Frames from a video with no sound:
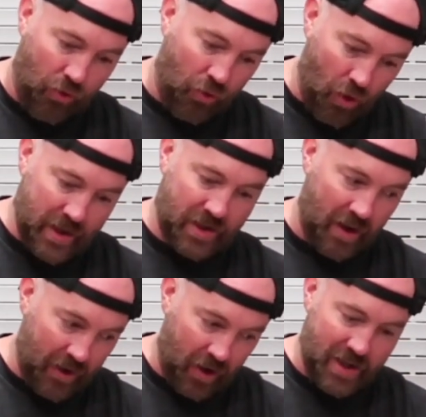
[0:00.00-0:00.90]
crust
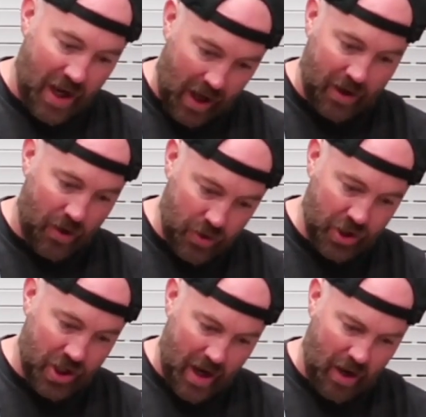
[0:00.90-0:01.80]
on our taco
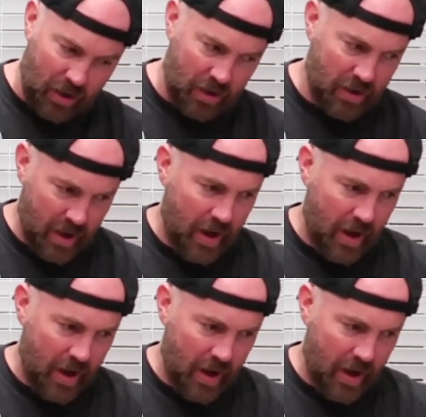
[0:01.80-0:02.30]
shell.